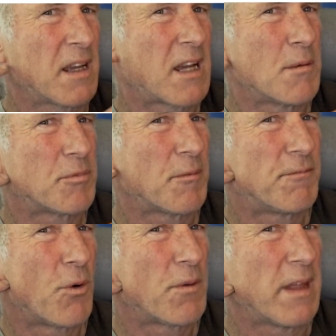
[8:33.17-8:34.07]
that comes
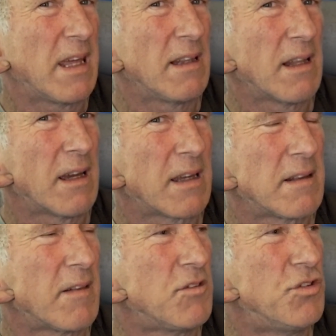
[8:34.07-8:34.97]
before the
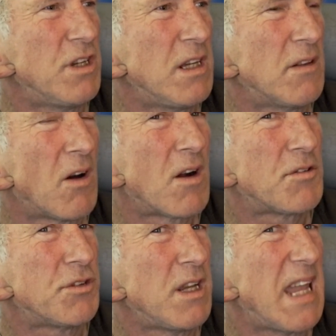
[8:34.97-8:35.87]
G, the
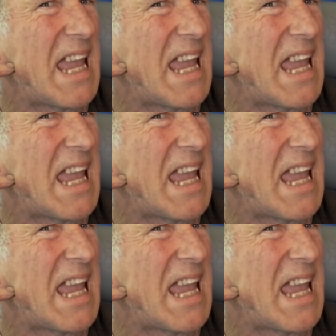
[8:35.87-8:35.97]
hard G,